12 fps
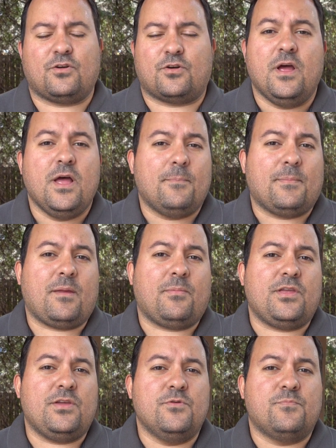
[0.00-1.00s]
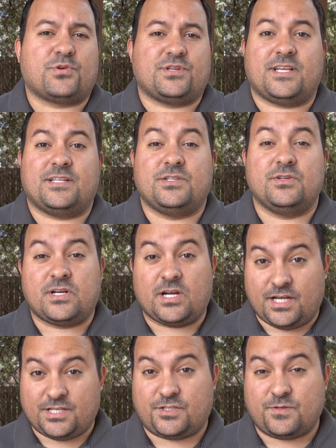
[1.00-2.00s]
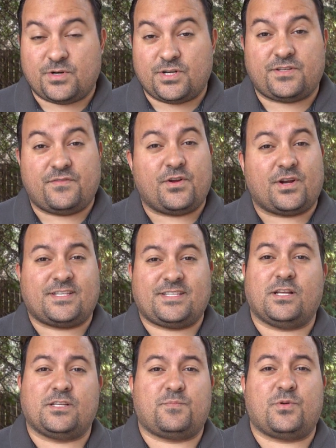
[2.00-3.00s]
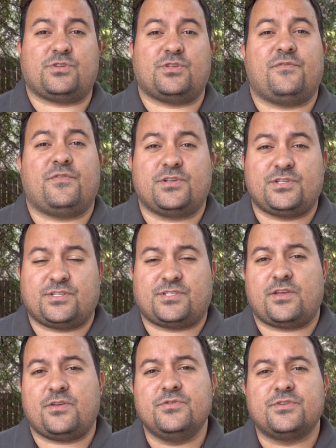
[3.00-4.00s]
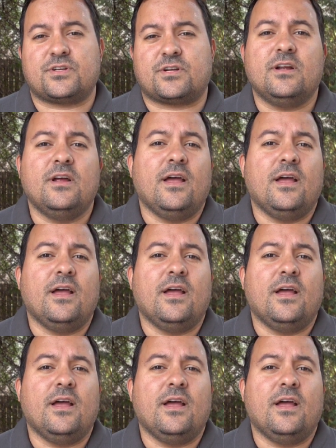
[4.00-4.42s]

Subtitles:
or maybe you present to customers if you're a salesperson, if you're just a user.